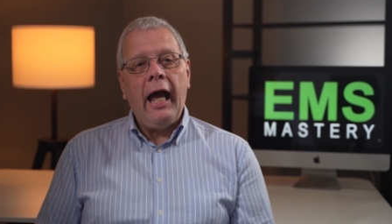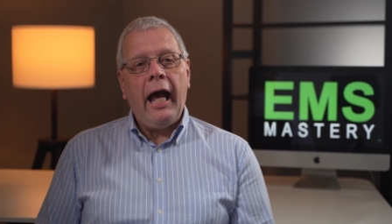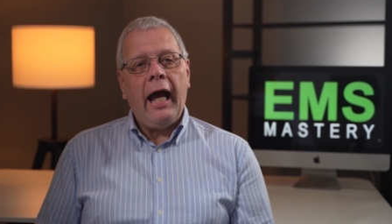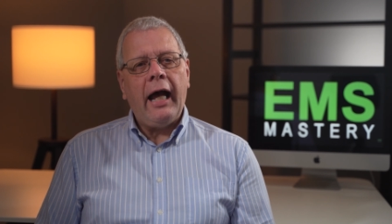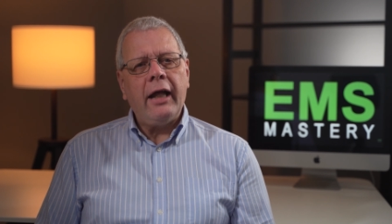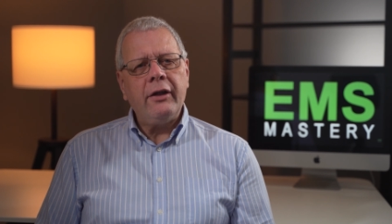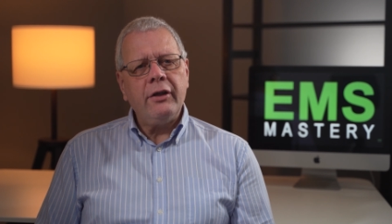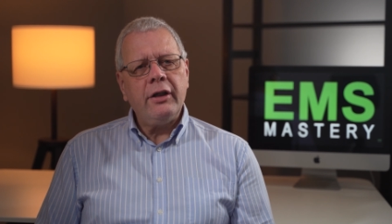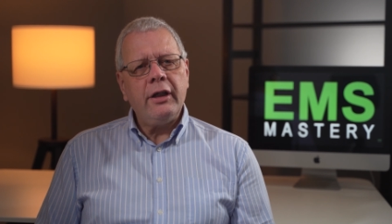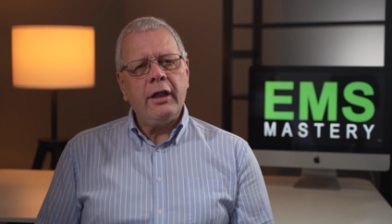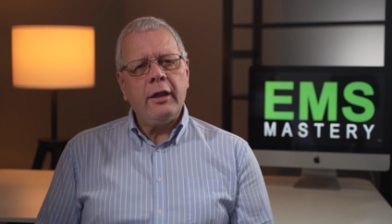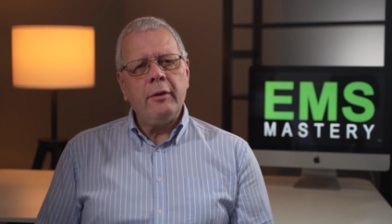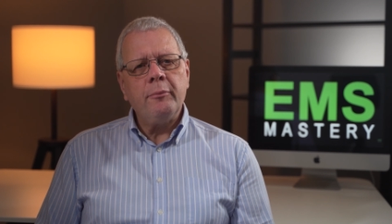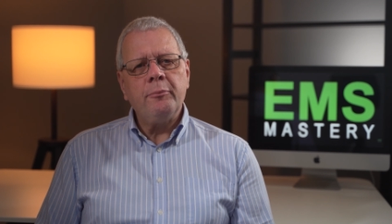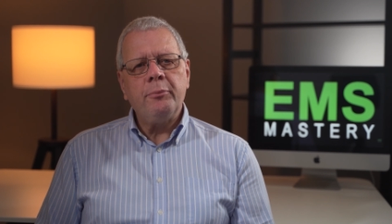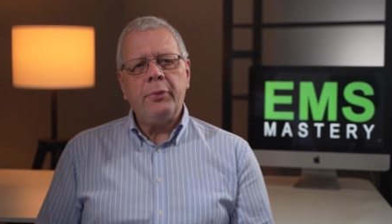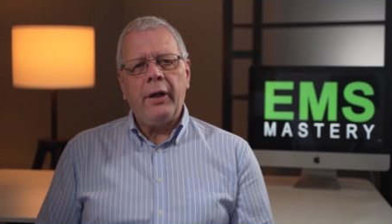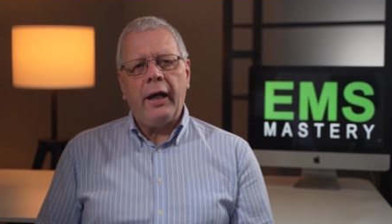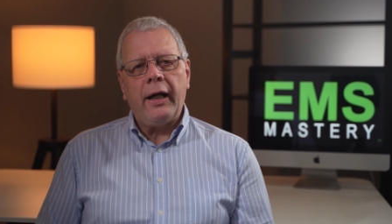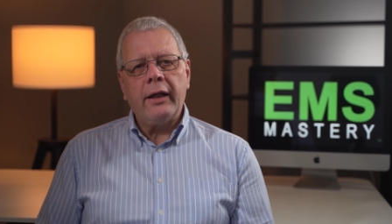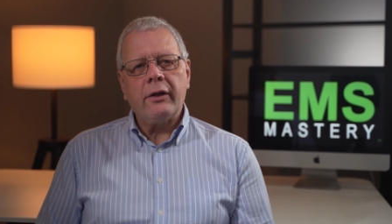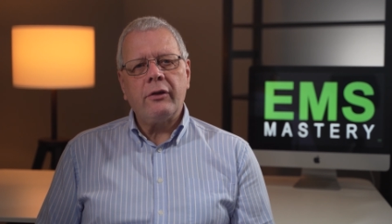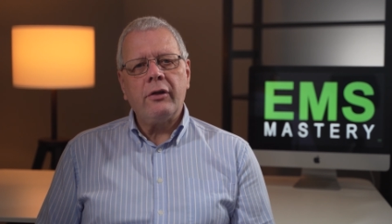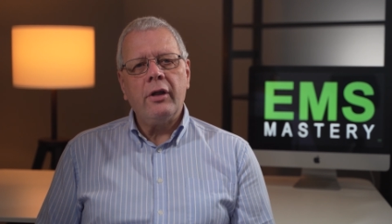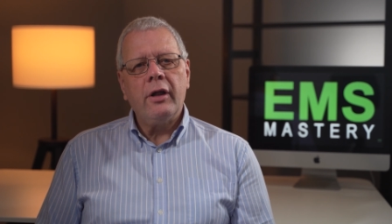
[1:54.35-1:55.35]
and the
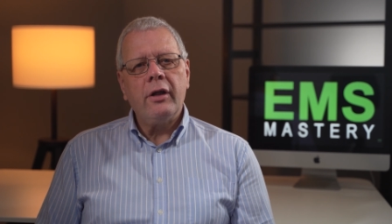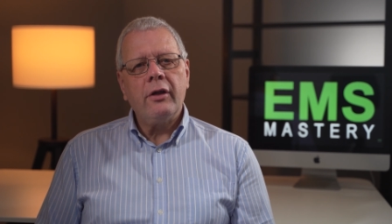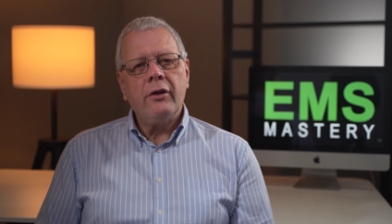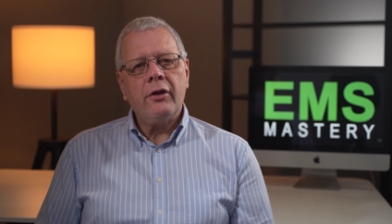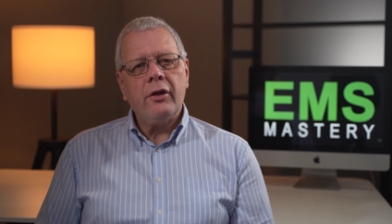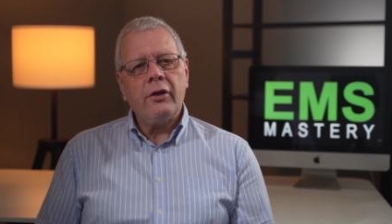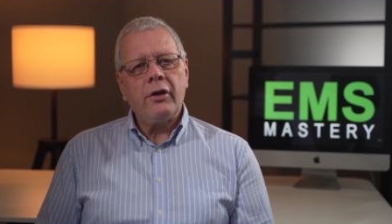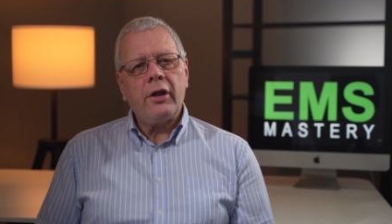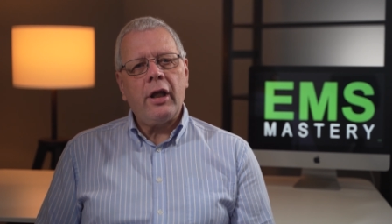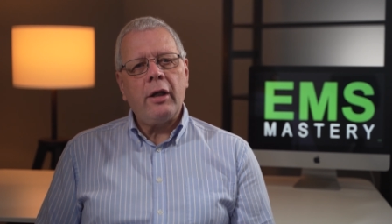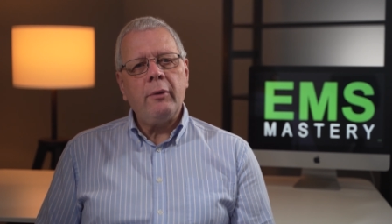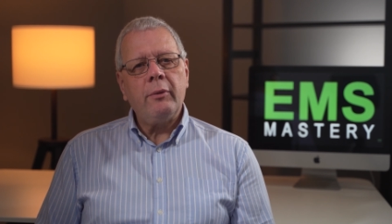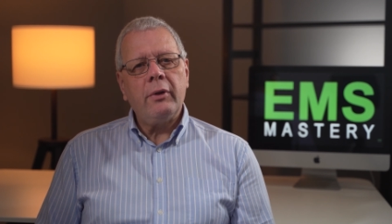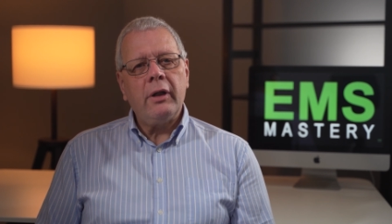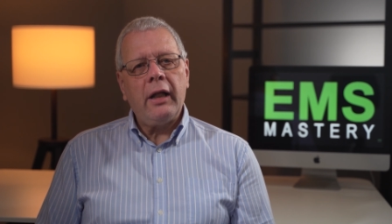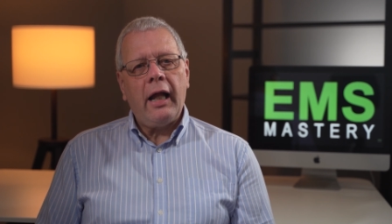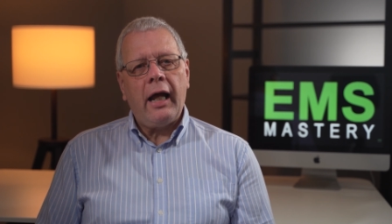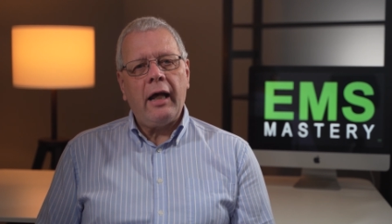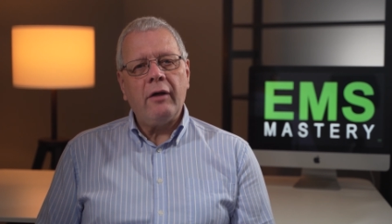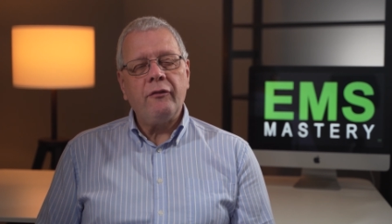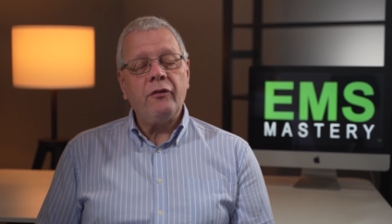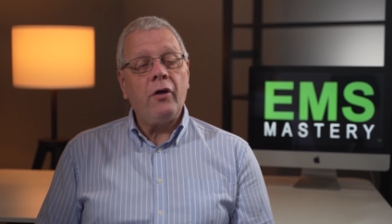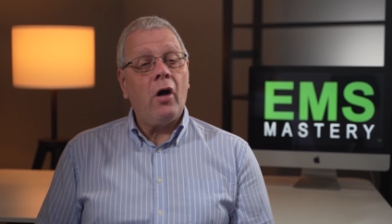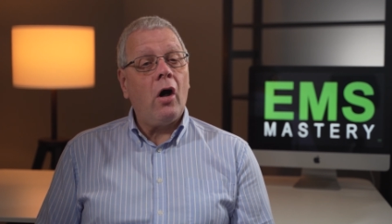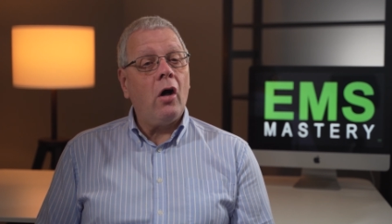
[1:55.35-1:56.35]
impact that they will
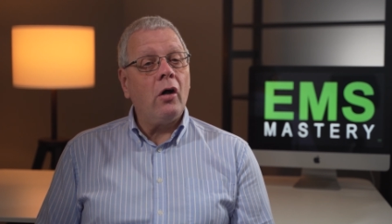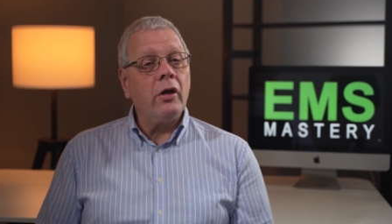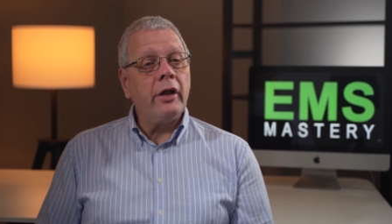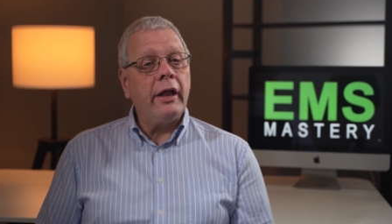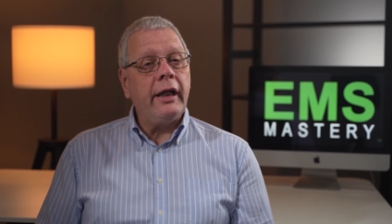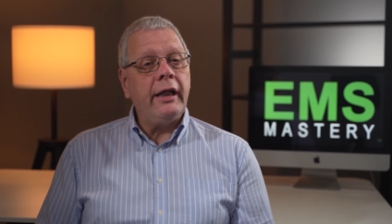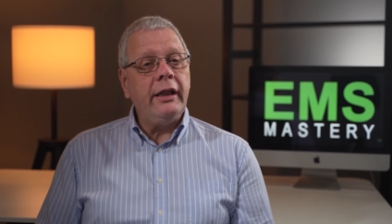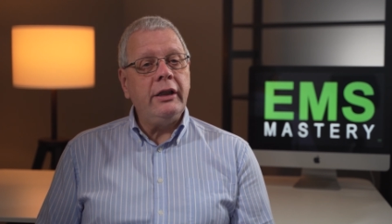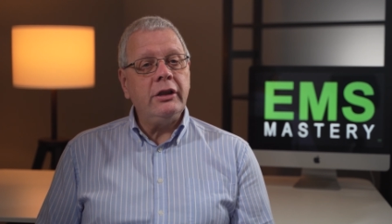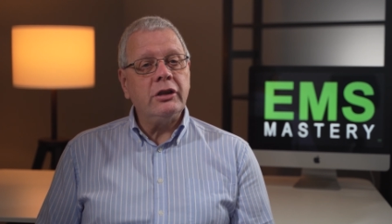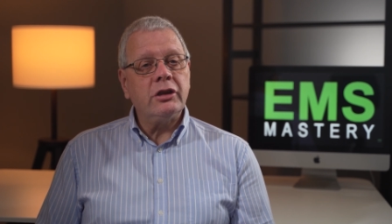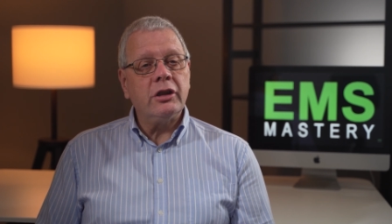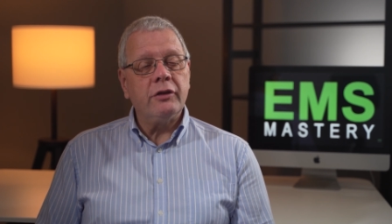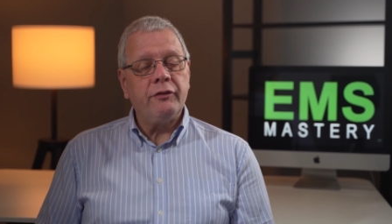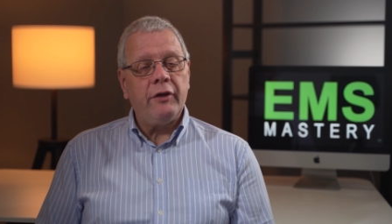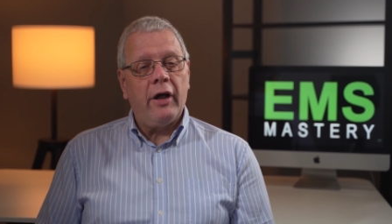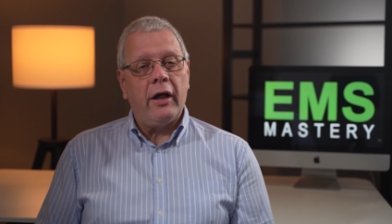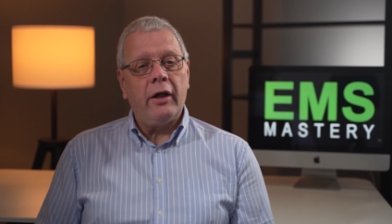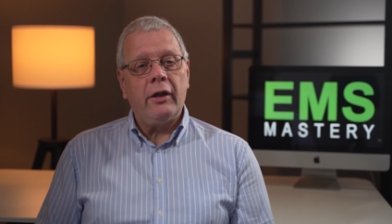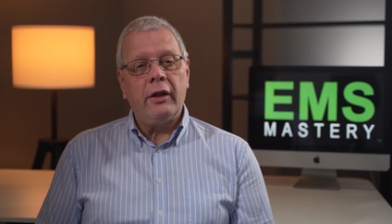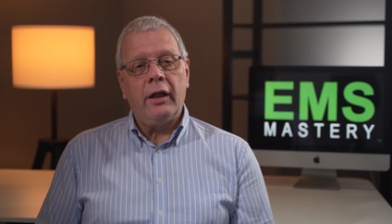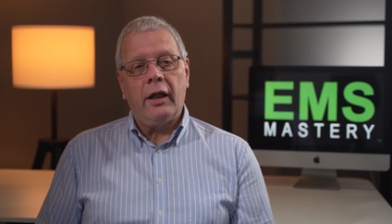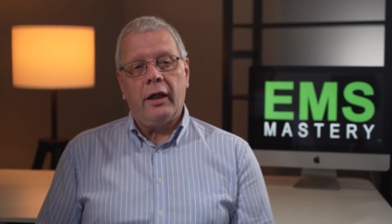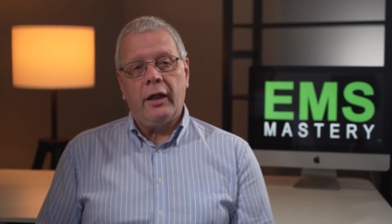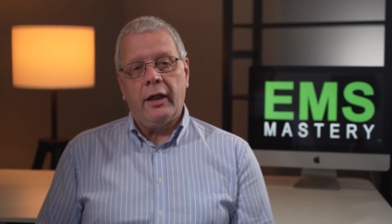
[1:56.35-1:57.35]
have on each of
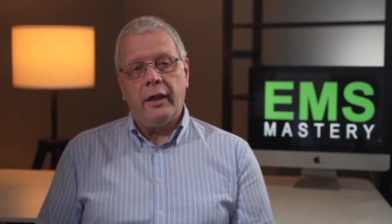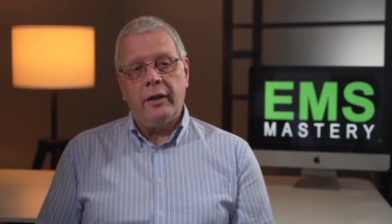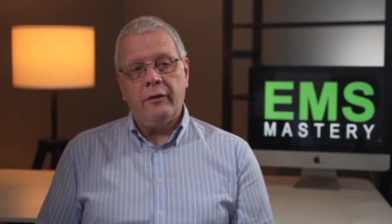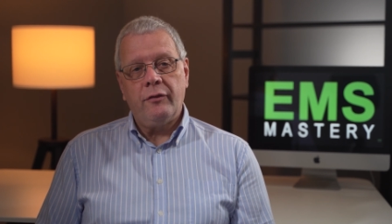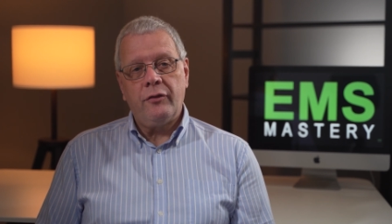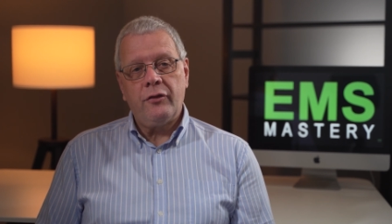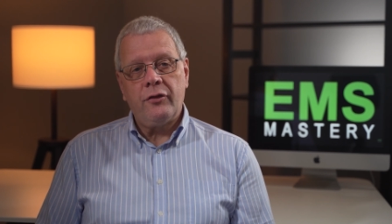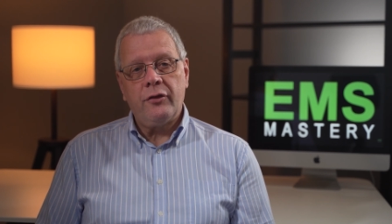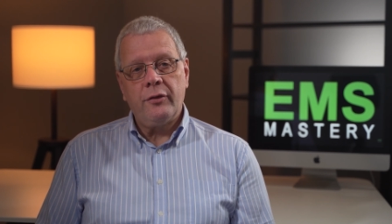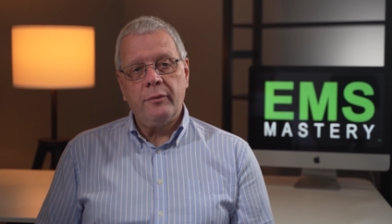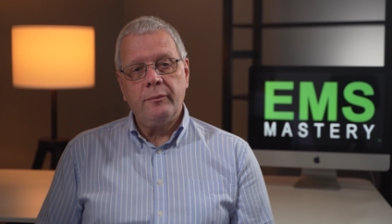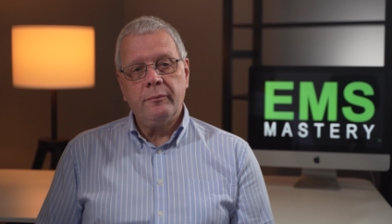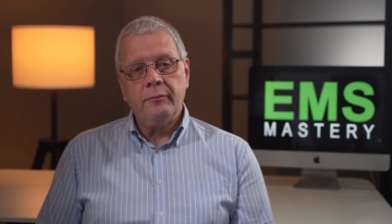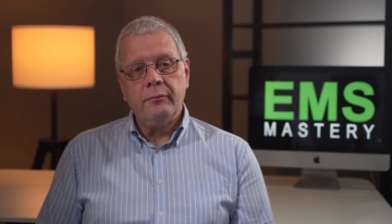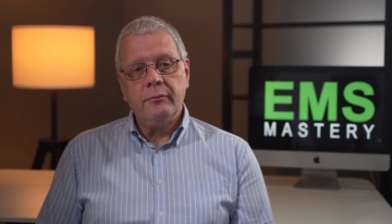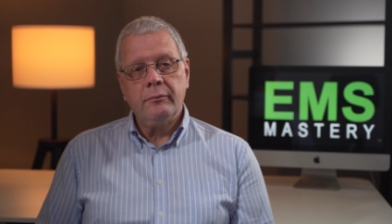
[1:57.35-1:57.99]
our lives.